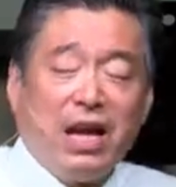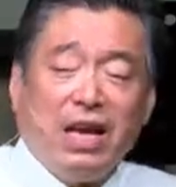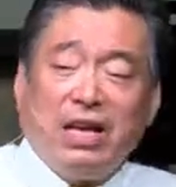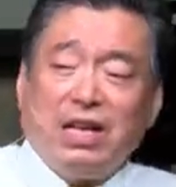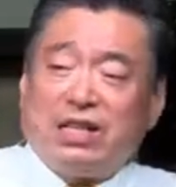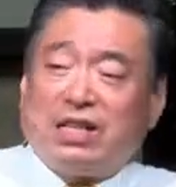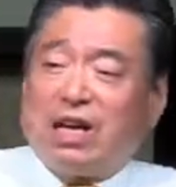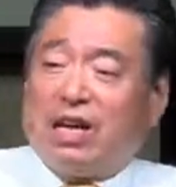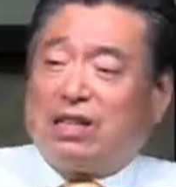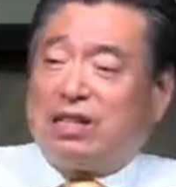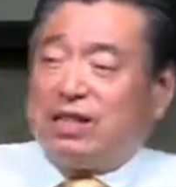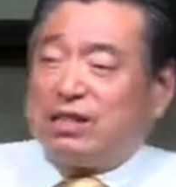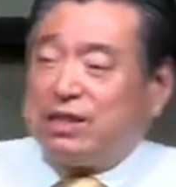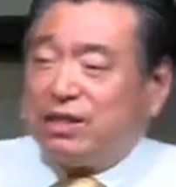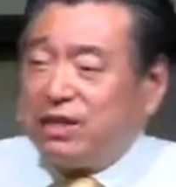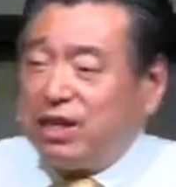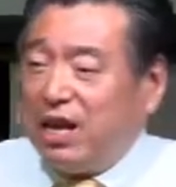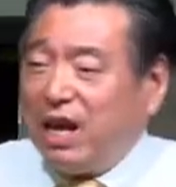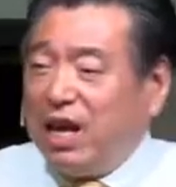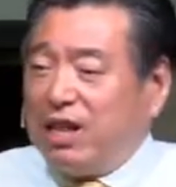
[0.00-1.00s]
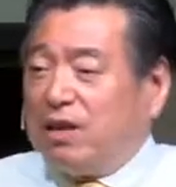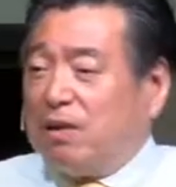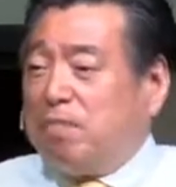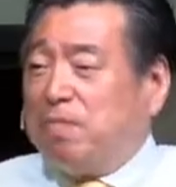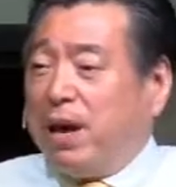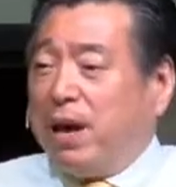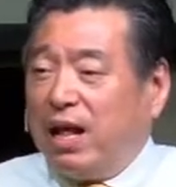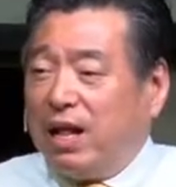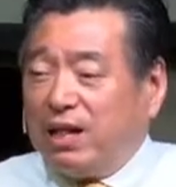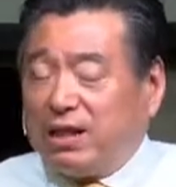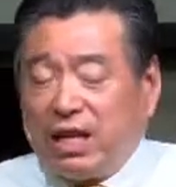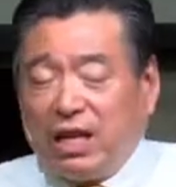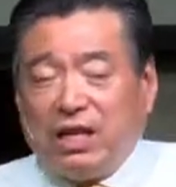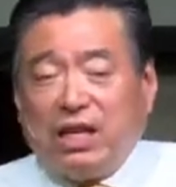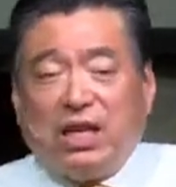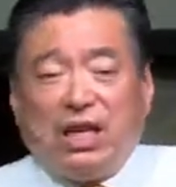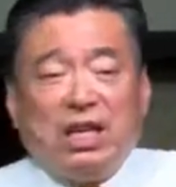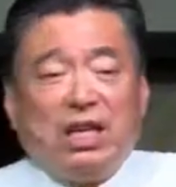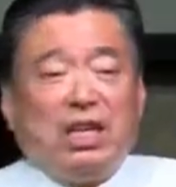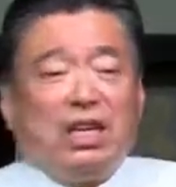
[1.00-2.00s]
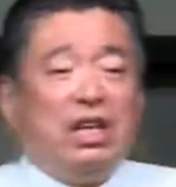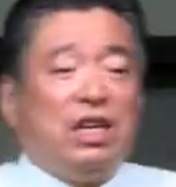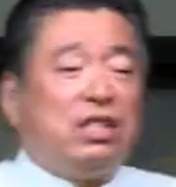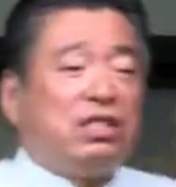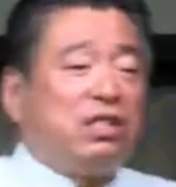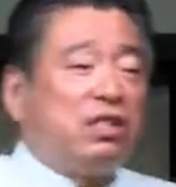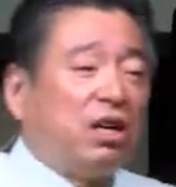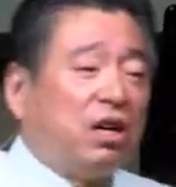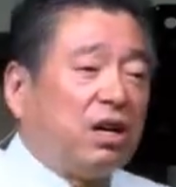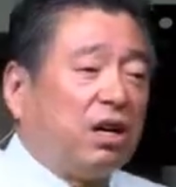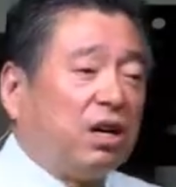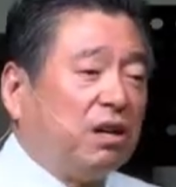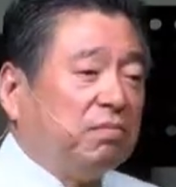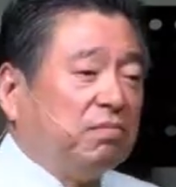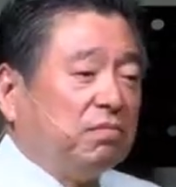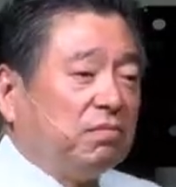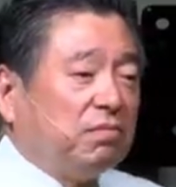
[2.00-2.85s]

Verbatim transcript: he's got this leather belt, and he eats the